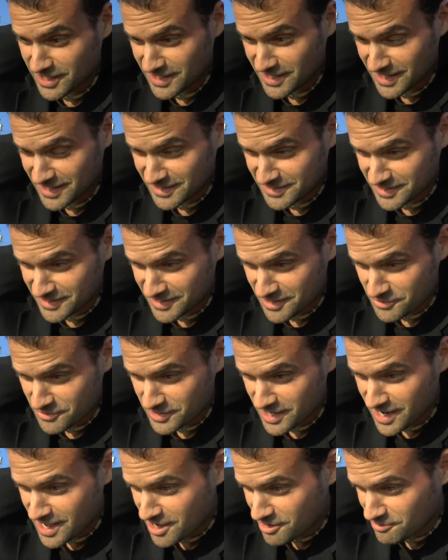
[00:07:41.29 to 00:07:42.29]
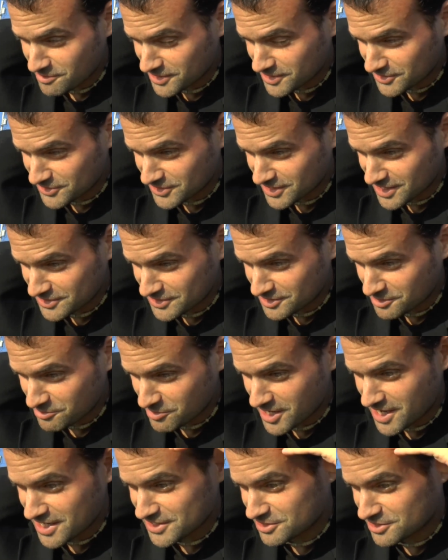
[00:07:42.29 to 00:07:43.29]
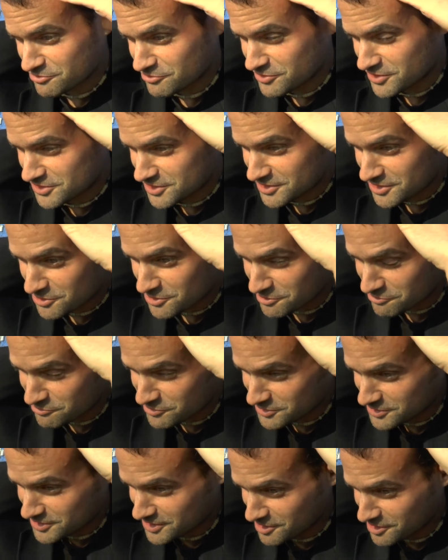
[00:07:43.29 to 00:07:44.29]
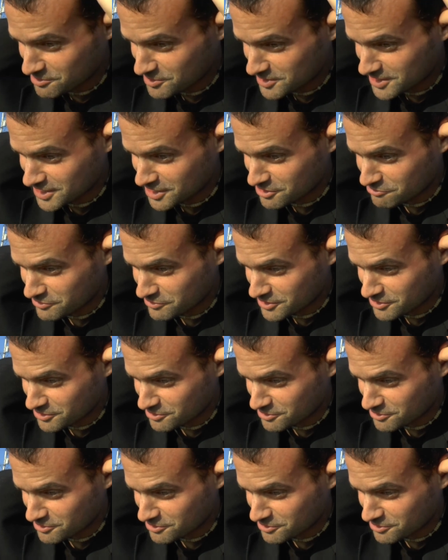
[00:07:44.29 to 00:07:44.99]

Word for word: need to know now, because he has to pass a physical if he's going to be in the film. The